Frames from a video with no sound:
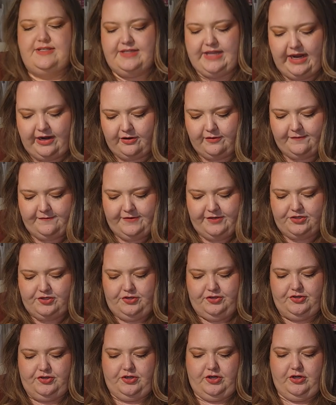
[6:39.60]

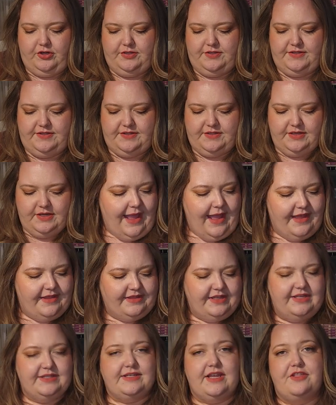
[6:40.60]
sacrificial shirts and
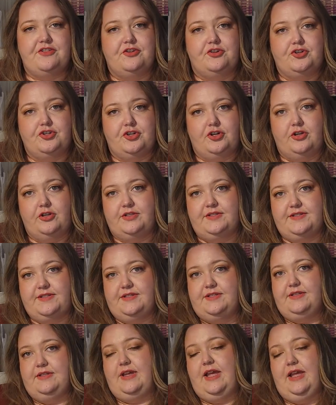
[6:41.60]
these other
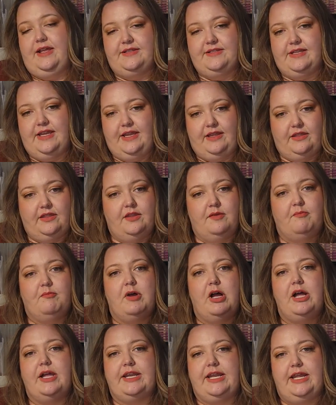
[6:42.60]
shirts as like the
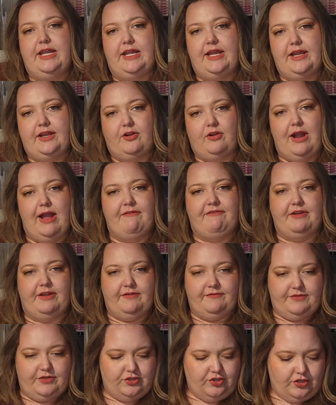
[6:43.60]
body and graphic
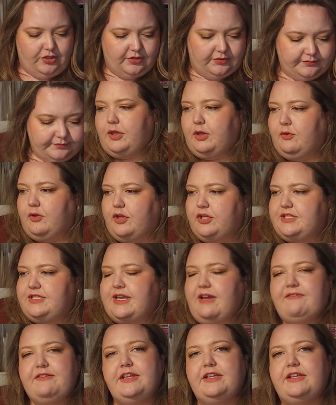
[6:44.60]
of the shirt. You could
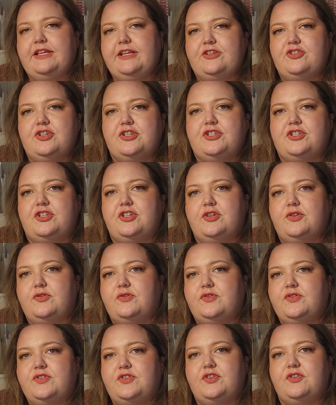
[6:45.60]
definitely just
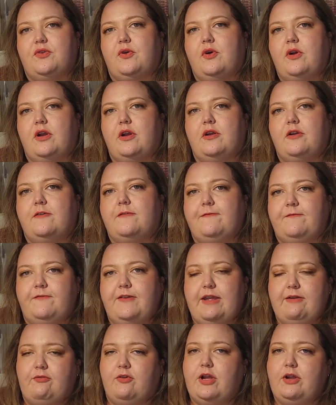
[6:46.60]
use your
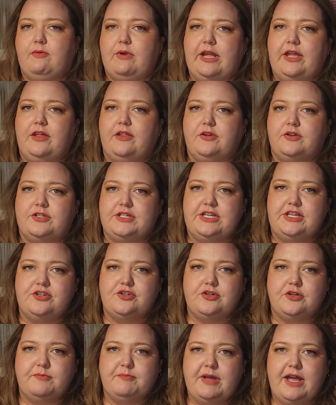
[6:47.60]
favorite regular
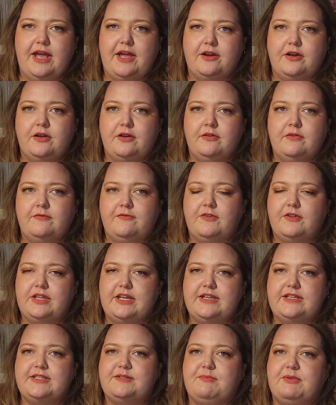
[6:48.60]
t-shirt pattern for
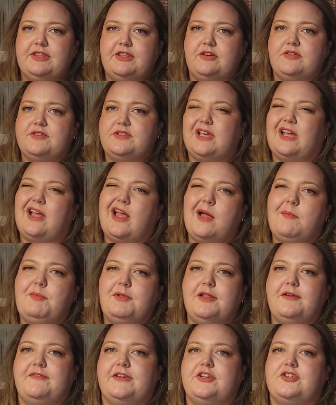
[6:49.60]
this, but there's a
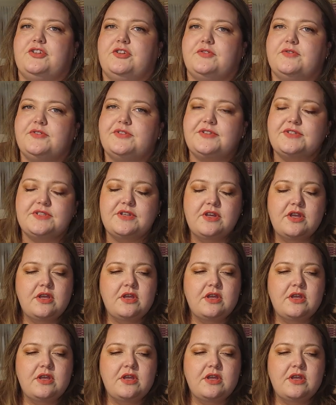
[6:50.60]
couple of issues.